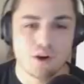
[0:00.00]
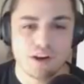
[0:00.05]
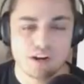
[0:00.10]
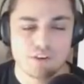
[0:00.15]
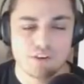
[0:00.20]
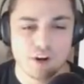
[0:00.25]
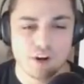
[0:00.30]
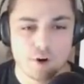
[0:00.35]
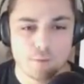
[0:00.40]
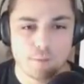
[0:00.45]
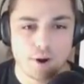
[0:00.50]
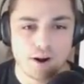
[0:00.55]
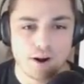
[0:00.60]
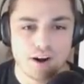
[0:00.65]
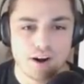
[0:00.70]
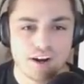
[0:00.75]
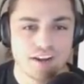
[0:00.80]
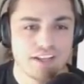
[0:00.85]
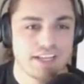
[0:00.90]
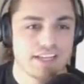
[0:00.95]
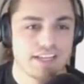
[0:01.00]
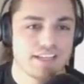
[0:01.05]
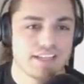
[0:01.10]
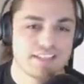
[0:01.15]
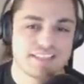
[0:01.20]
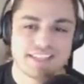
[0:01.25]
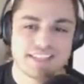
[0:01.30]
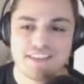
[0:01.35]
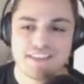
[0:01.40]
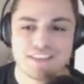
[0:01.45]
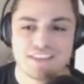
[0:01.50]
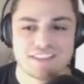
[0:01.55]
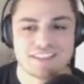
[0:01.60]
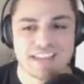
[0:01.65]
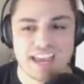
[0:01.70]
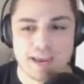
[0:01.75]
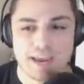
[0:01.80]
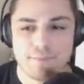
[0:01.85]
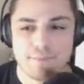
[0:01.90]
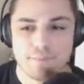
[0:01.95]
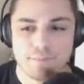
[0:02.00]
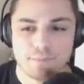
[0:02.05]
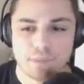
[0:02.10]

Gerardo Parra stayed the same.